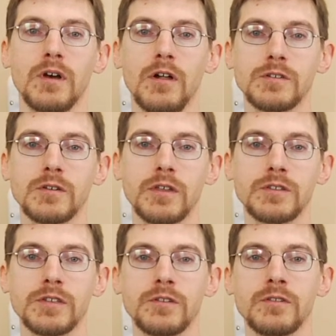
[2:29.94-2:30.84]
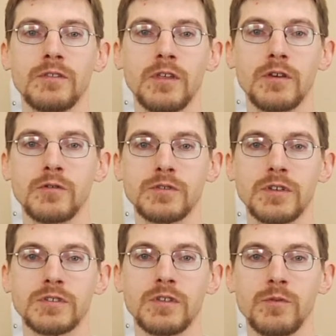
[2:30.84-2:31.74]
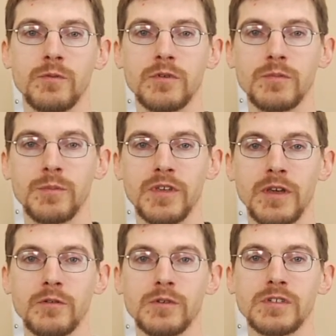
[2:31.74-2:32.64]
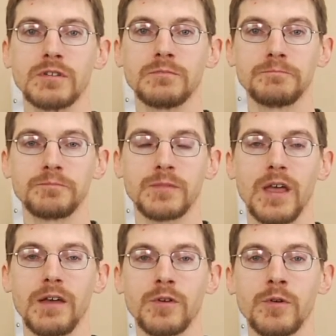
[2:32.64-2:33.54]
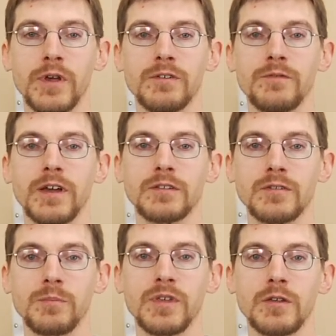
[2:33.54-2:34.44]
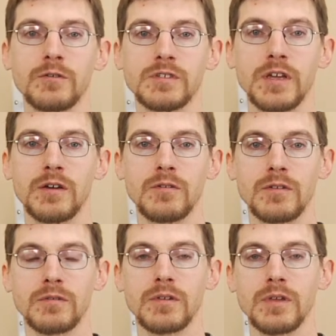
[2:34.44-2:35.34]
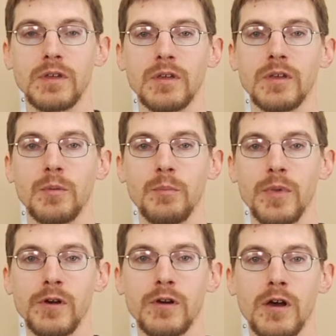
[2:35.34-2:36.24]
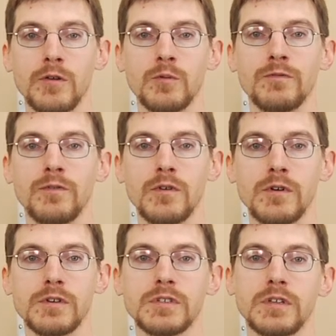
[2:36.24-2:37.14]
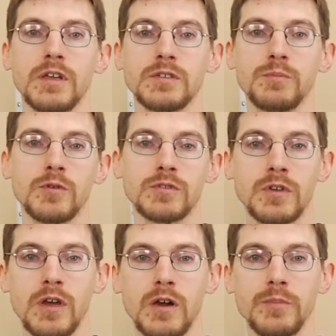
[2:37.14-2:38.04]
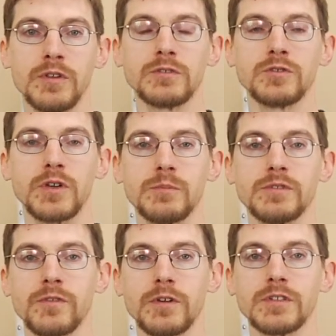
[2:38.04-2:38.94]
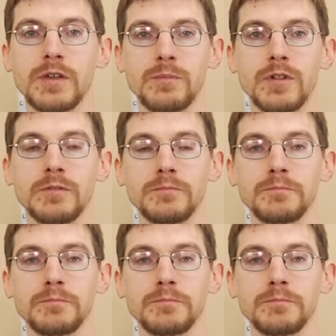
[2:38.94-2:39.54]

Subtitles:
Also consider that the acoustics of the room the piano is in have a great effect on the piano's sound. Bare hardwood floors as opposed to carpet and drapes, for example.